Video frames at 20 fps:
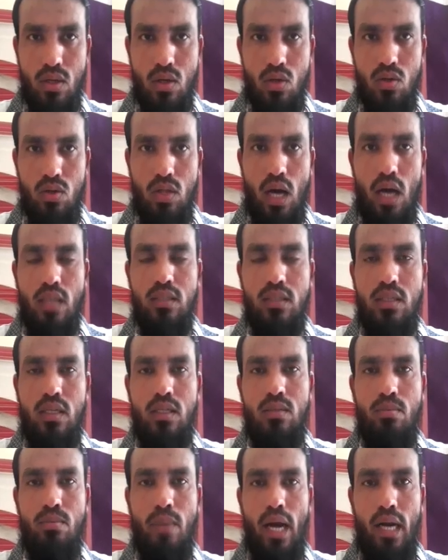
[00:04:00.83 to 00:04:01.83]
So the answer
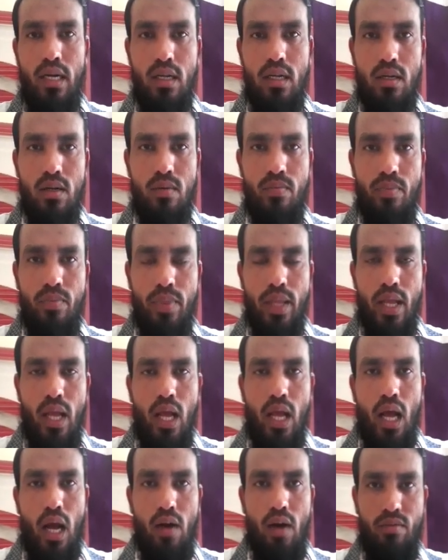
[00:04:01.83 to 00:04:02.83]
is matter.
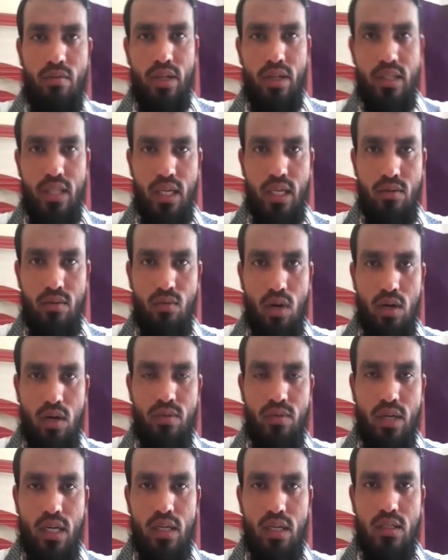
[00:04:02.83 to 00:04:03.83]
Everything what
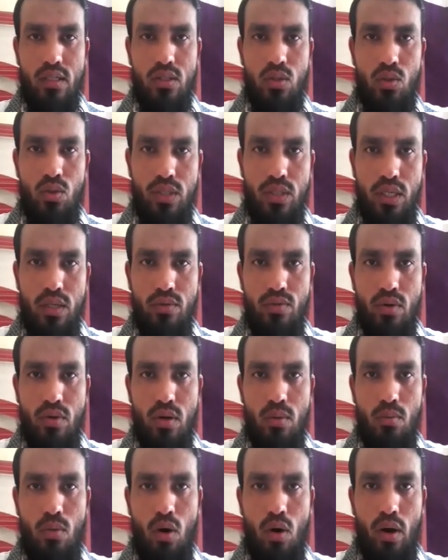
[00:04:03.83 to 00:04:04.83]
we are using
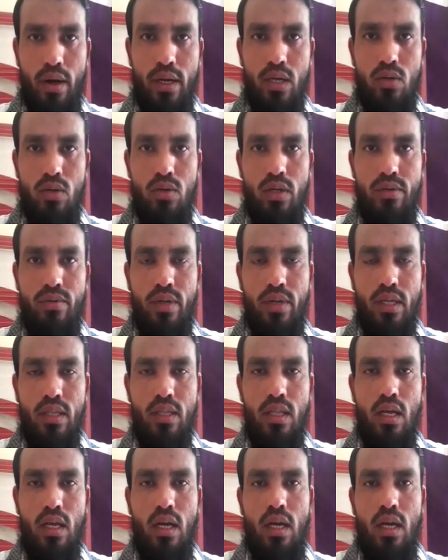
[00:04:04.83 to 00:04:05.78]
from morning to evening,